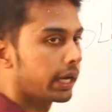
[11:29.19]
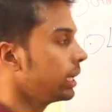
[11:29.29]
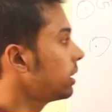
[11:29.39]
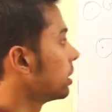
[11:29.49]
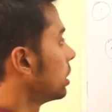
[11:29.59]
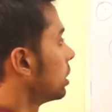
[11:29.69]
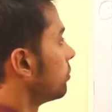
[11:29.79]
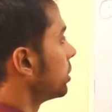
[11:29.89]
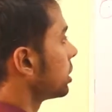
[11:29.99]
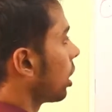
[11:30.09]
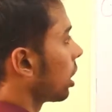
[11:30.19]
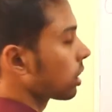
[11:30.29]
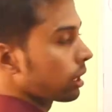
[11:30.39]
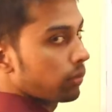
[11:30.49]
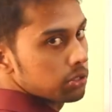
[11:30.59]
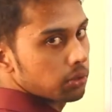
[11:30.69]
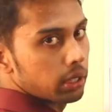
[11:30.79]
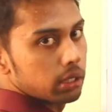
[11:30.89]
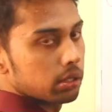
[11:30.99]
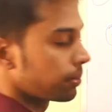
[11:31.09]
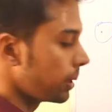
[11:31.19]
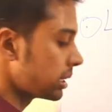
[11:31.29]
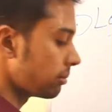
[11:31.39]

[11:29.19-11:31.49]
signed with Lord Cornwallis only. Please